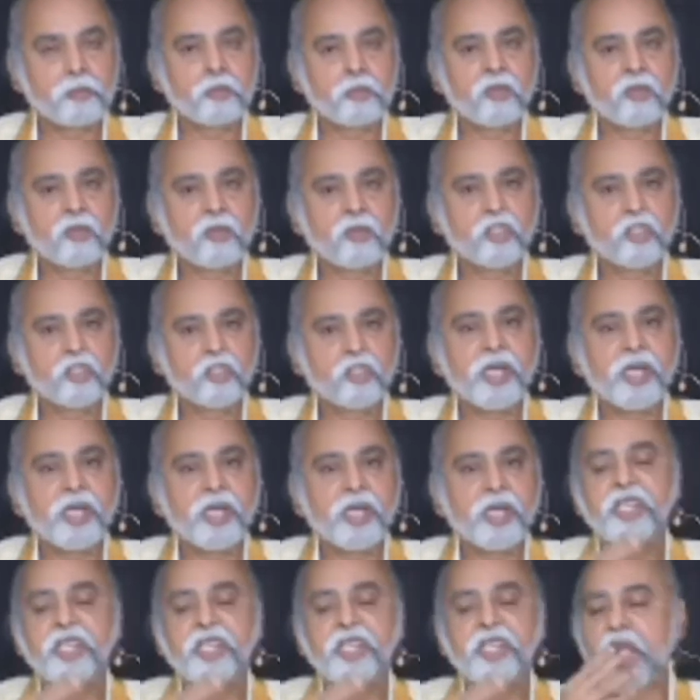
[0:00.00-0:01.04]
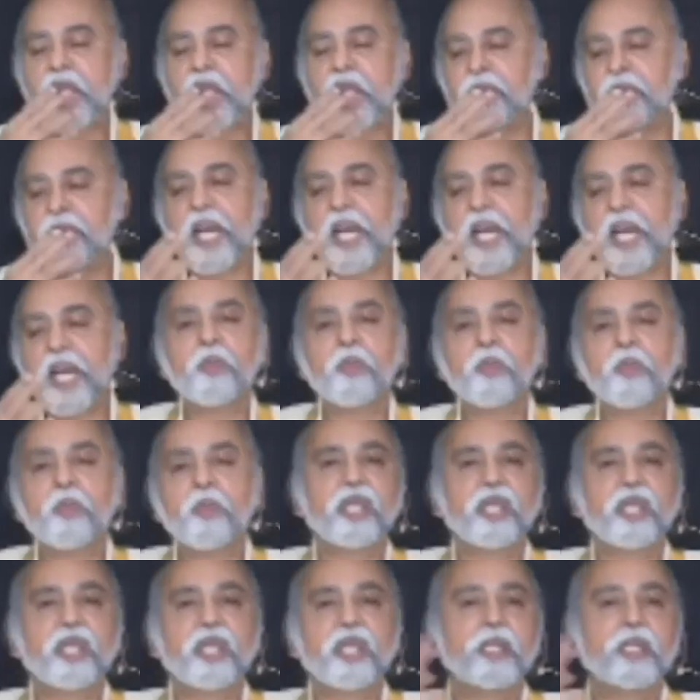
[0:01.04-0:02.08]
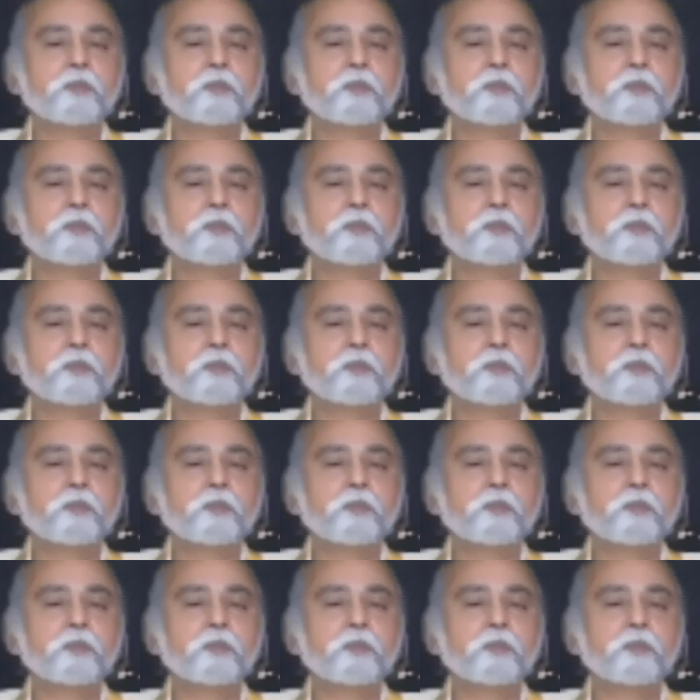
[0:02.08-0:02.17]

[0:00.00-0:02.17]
Speech is happening automatically.